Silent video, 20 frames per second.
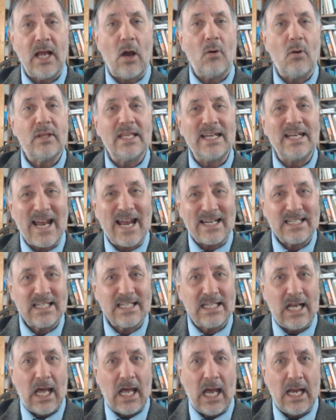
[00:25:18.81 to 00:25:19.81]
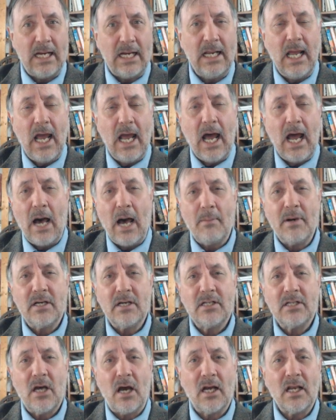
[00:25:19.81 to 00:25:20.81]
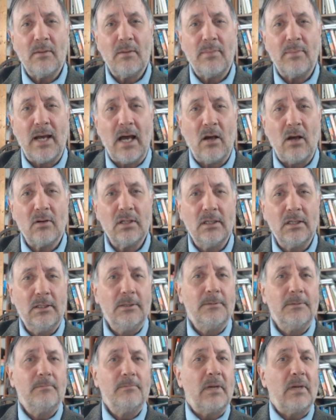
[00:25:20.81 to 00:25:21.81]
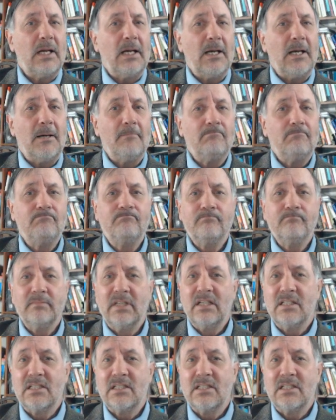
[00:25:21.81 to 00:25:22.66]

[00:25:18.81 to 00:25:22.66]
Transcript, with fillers: Now, in the next slide, I'm going to talk about um,